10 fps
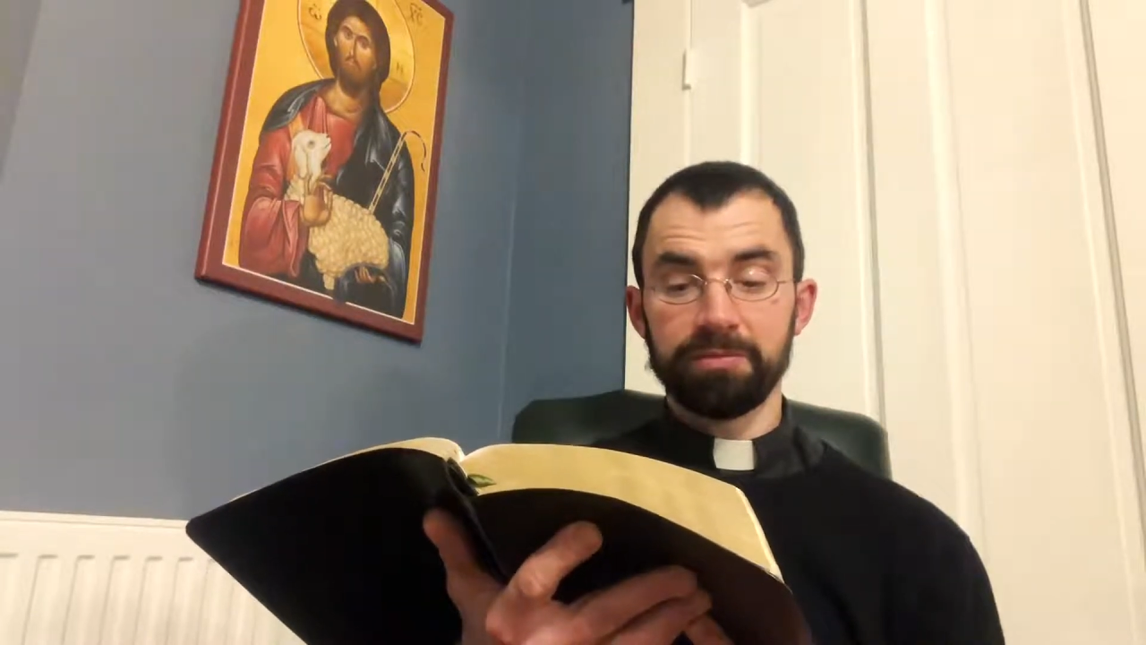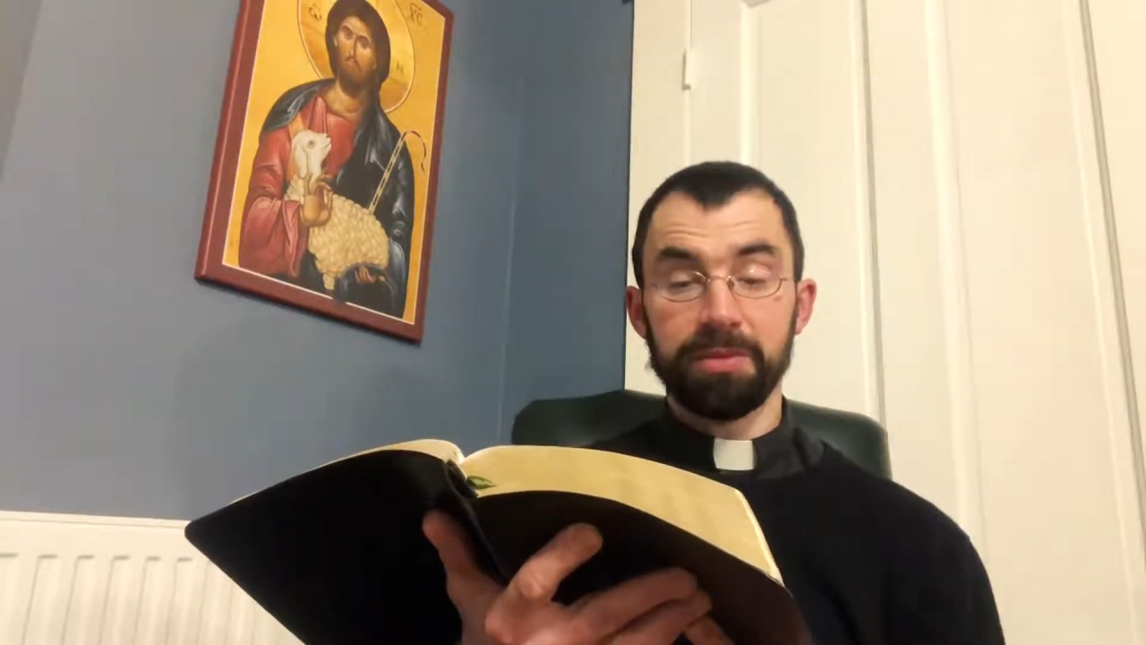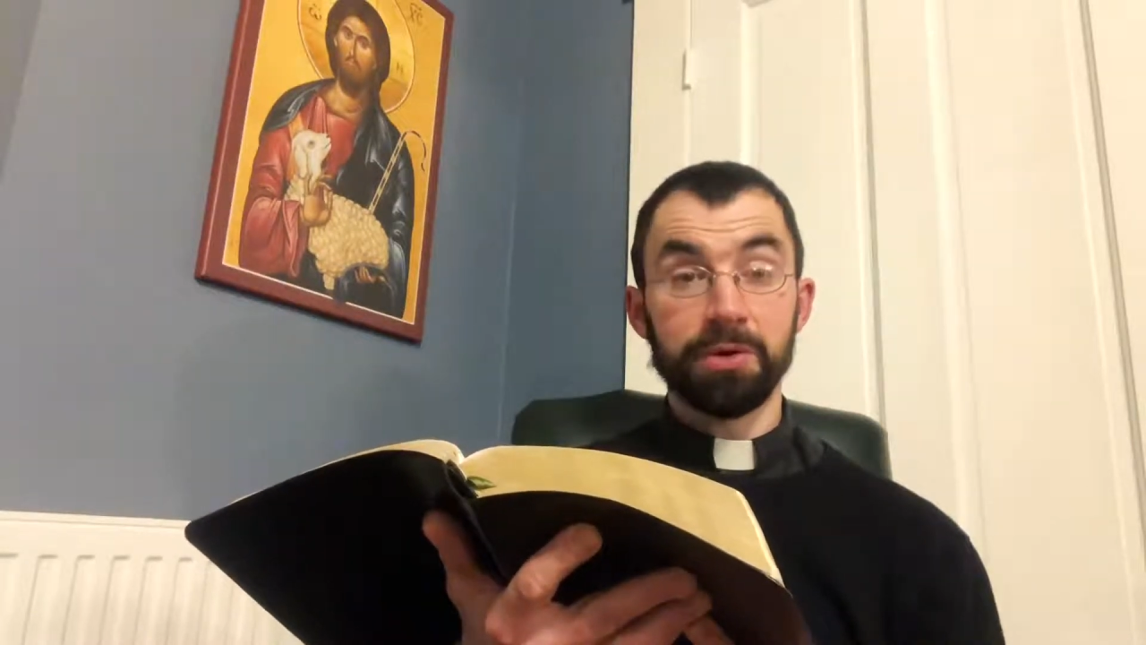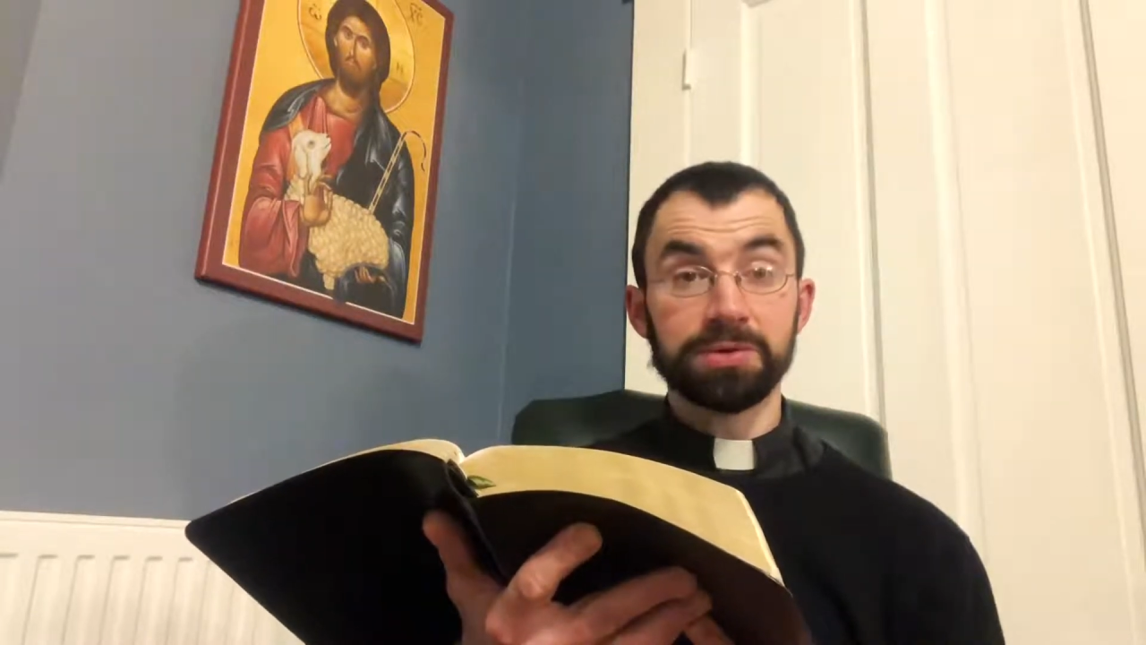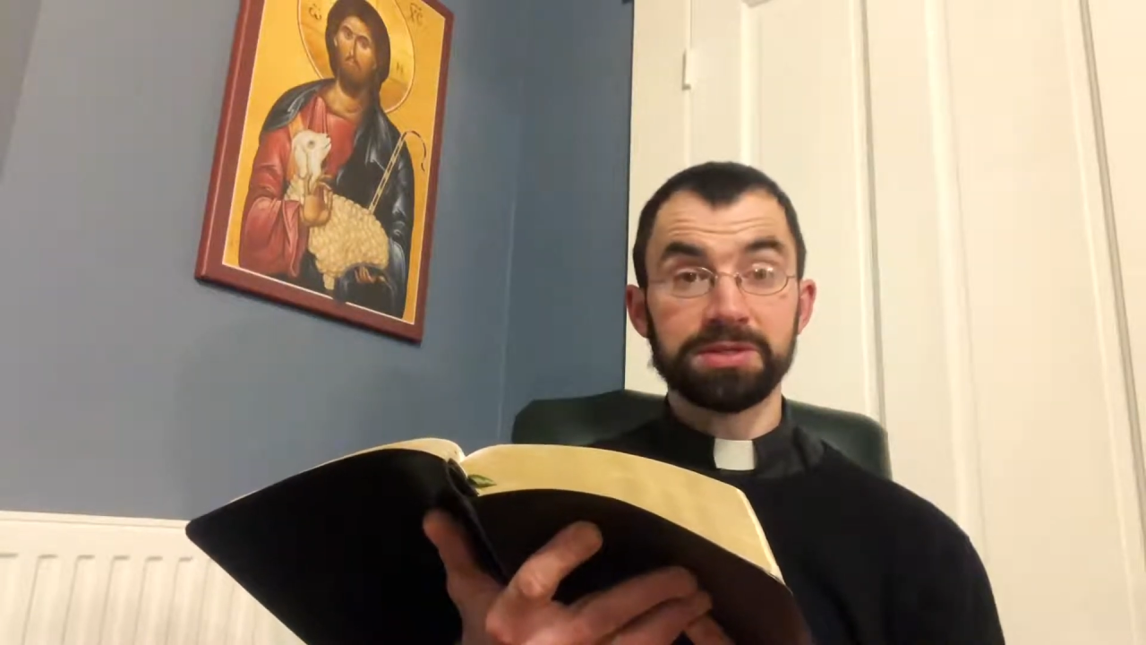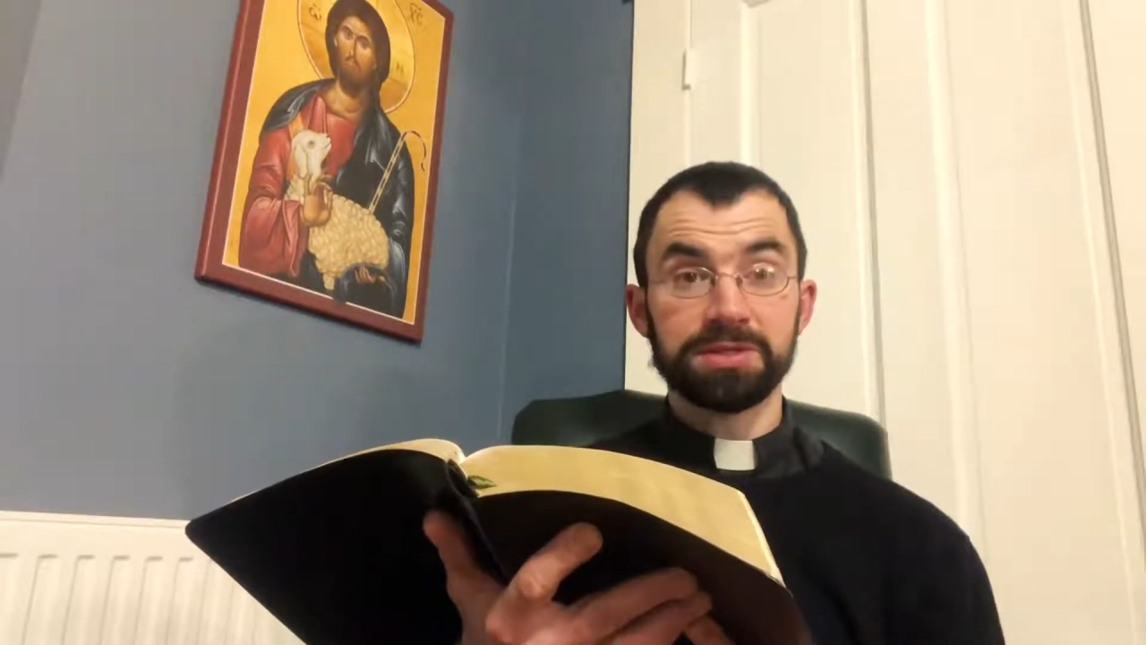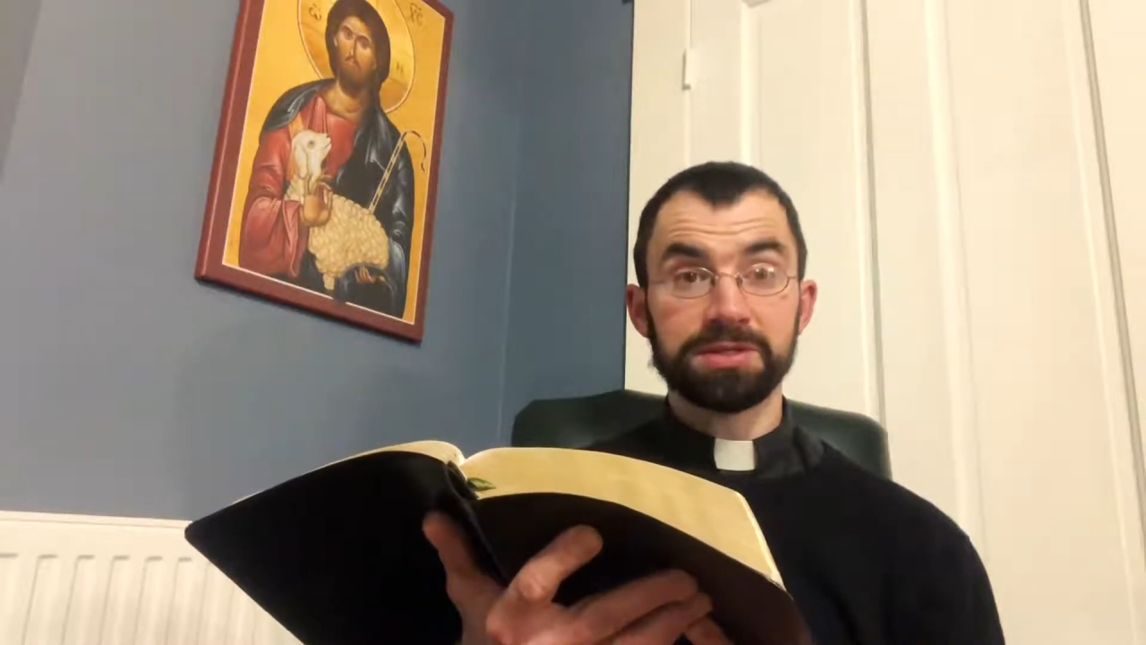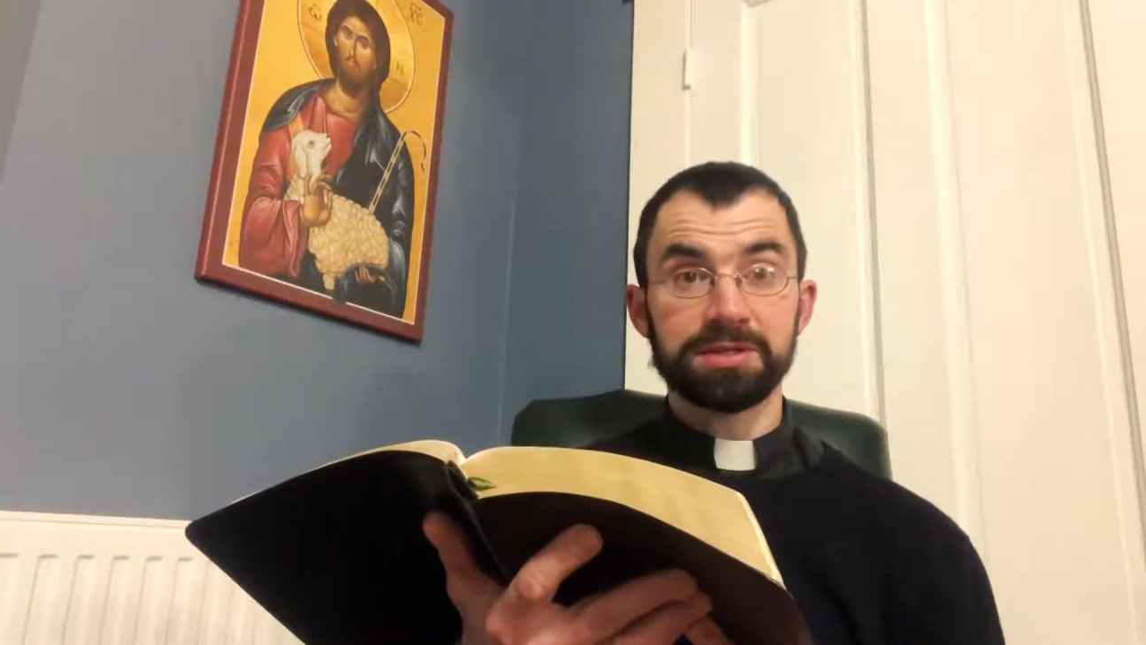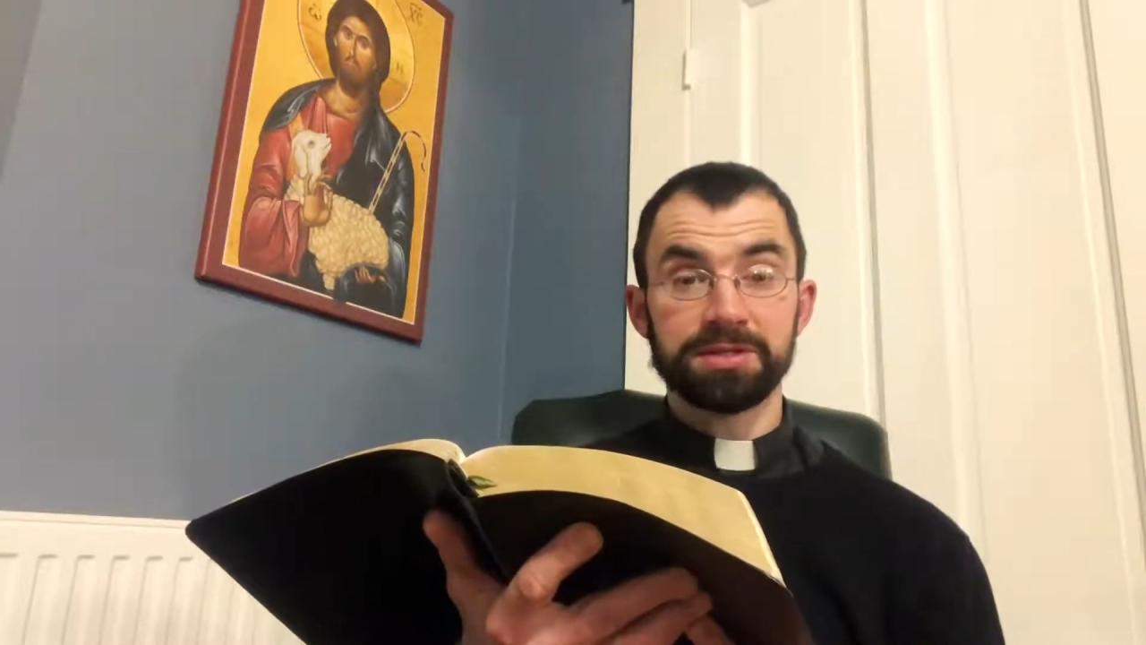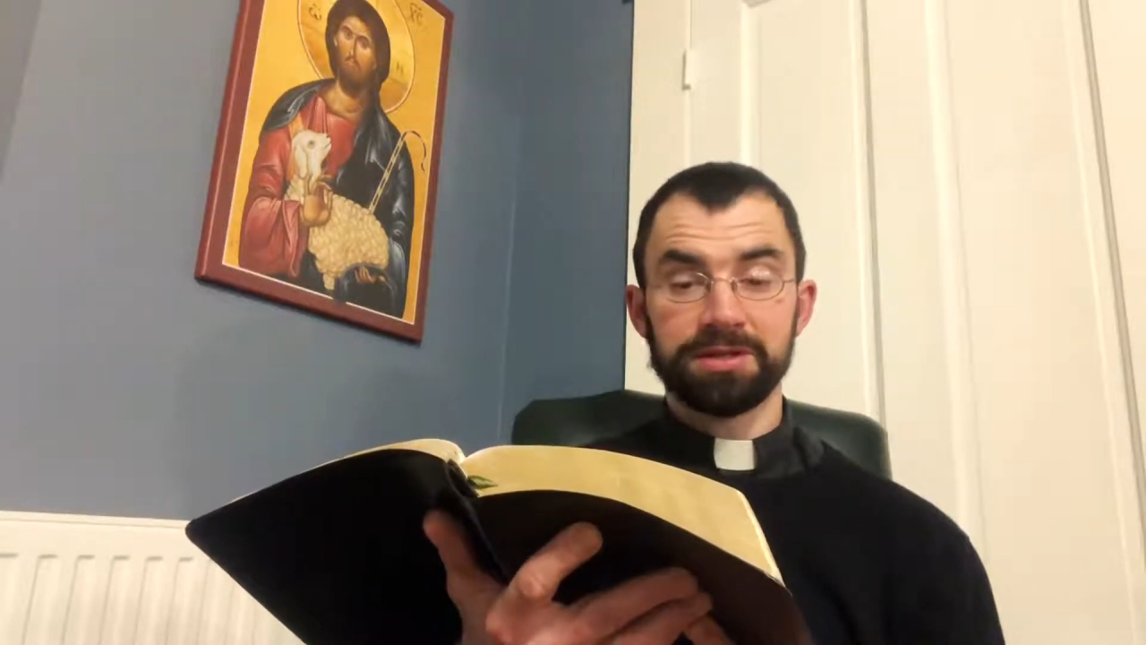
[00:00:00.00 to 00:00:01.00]

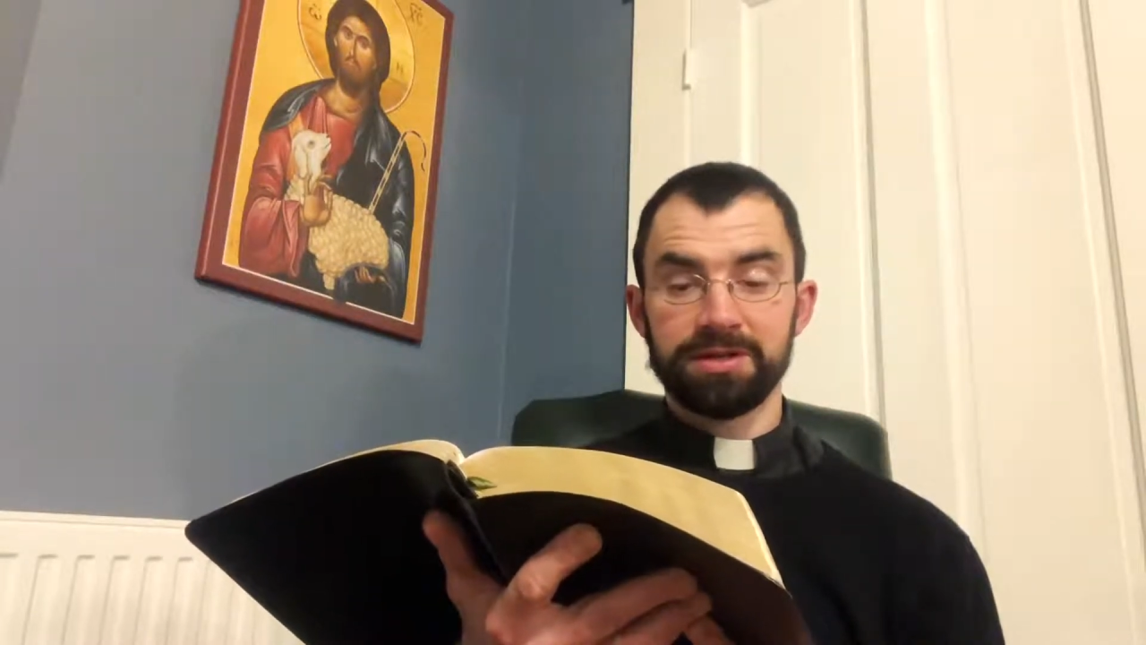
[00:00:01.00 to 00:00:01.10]
Moses,